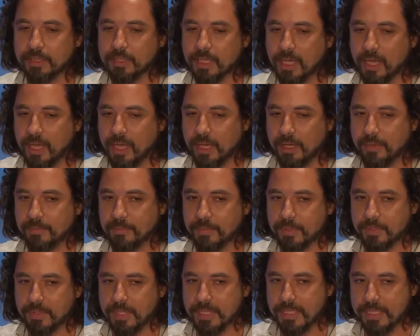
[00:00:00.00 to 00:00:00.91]
time
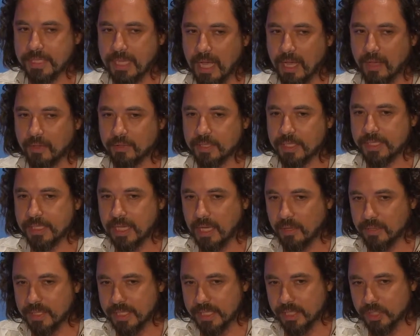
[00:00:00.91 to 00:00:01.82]
to the sound. The
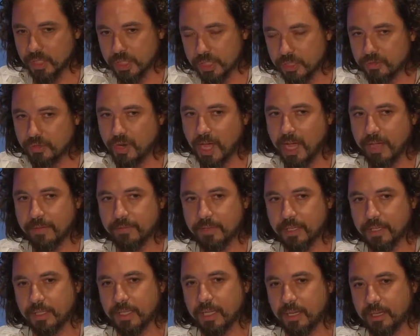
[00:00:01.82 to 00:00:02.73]
sound is actually
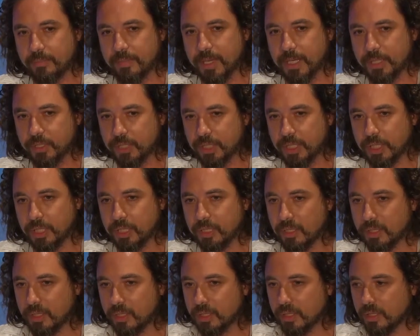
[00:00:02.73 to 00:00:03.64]
driving the animation,
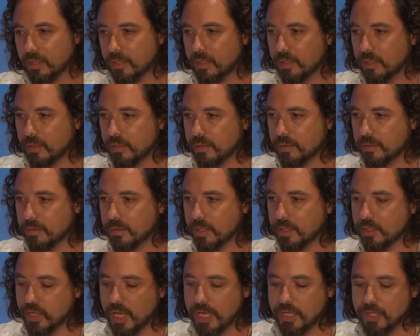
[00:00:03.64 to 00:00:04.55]

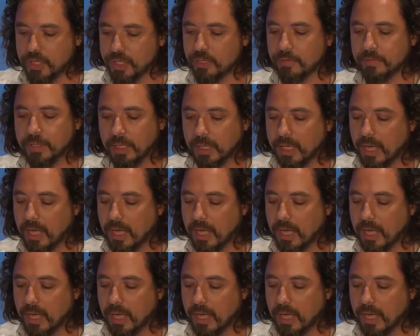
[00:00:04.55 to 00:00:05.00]
the changing of the